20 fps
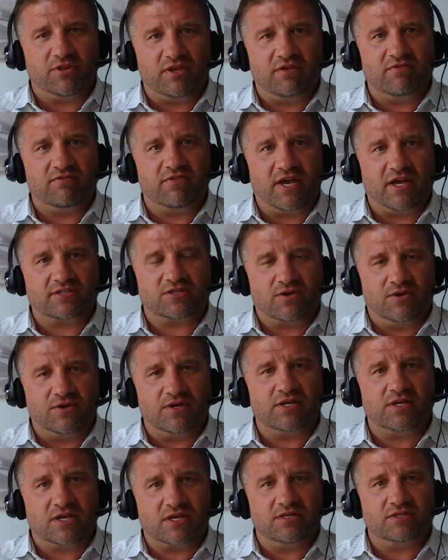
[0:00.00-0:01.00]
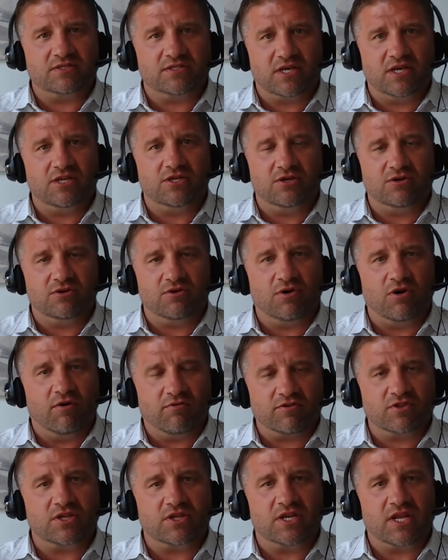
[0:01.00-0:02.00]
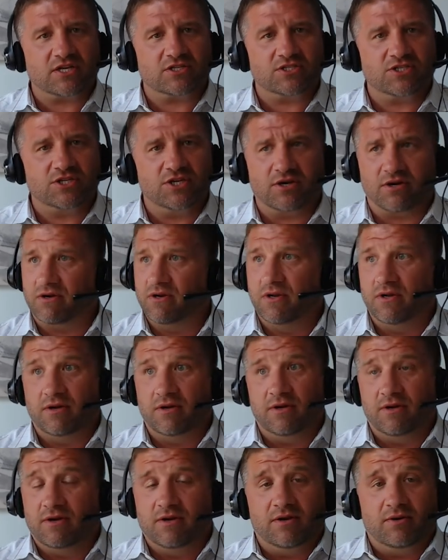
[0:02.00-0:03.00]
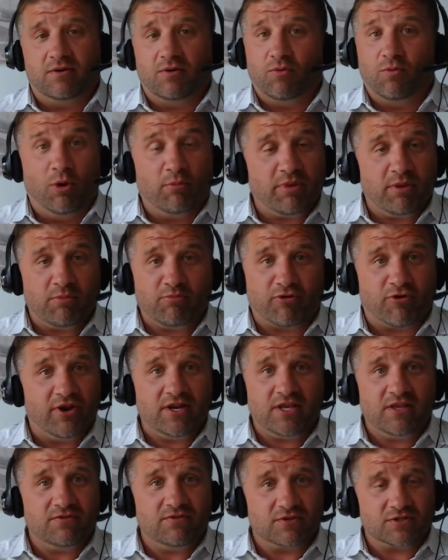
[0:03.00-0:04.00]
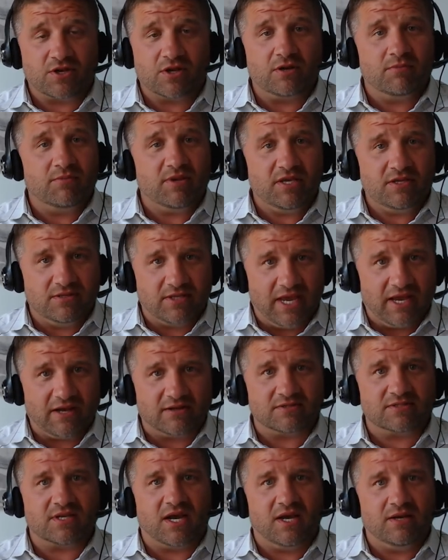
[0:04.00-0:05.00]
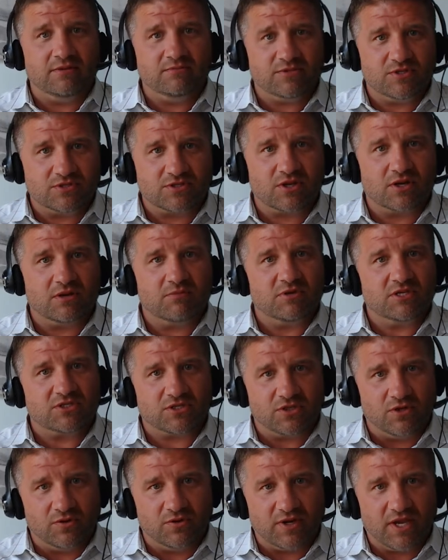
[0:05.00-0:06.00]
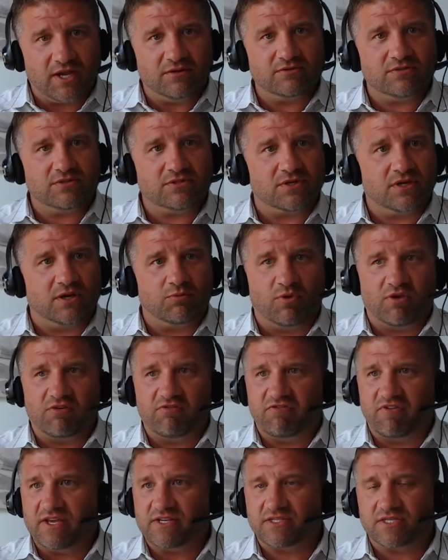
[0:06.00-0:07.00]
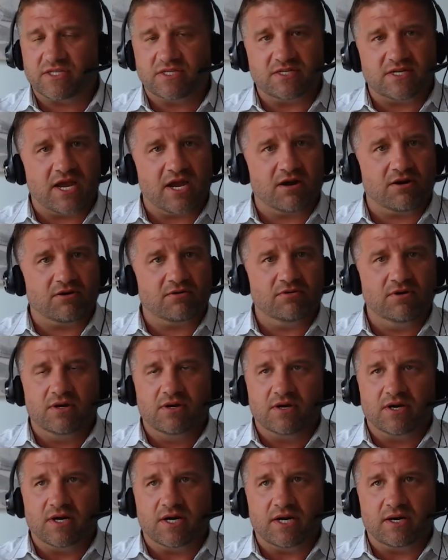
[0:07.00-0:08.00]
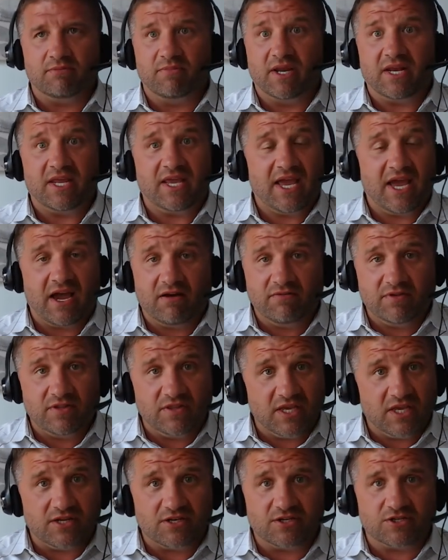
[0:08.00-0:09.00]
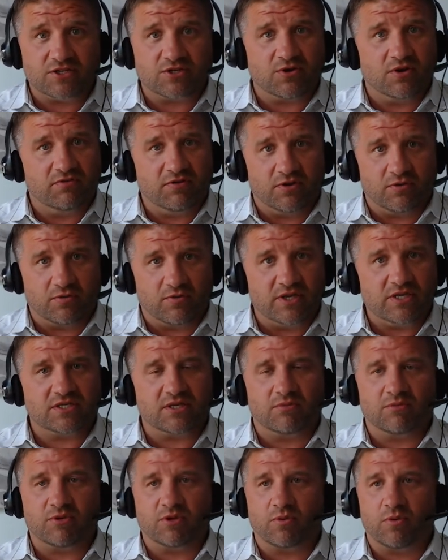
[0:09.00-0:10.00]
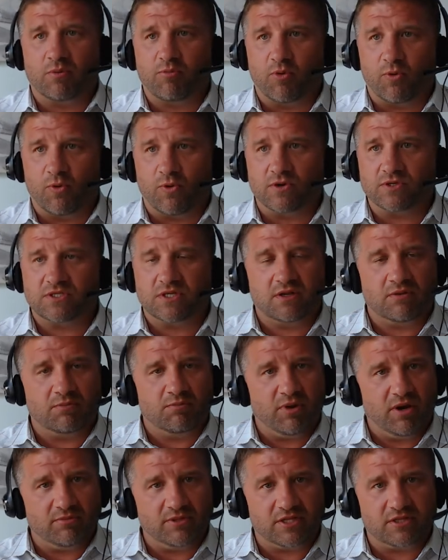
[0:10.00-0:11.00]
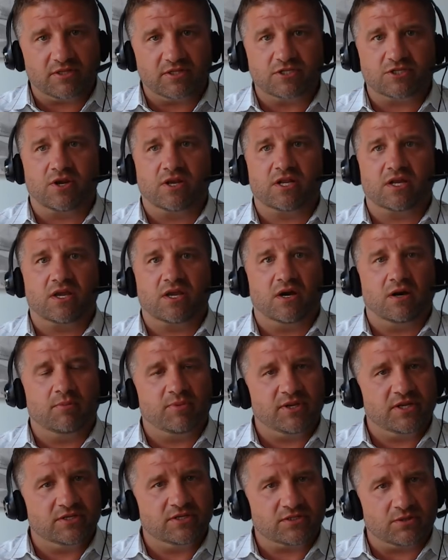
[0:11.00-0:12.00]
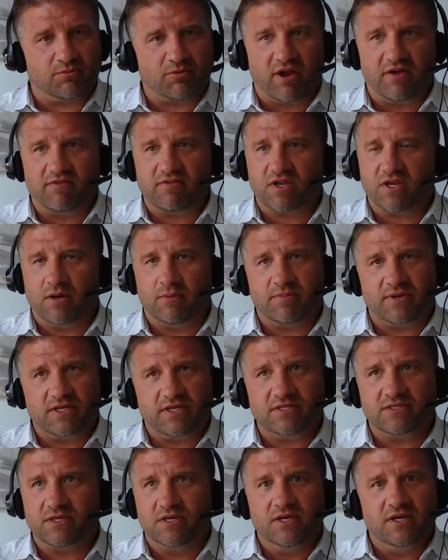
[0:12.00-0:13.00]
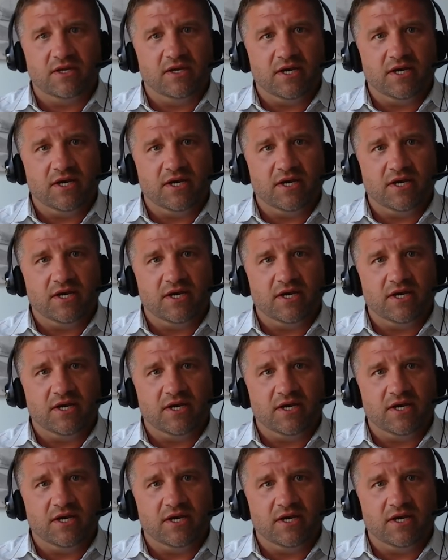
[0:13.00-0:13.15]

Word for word: believe that's going to continue over the next year. Won't be pretty. There's going to be downtimes, there's going to be slowdowns. Um, we face it now. Uh, many have in the industry. If you read some of the reports, any publicly traded companies or private companies,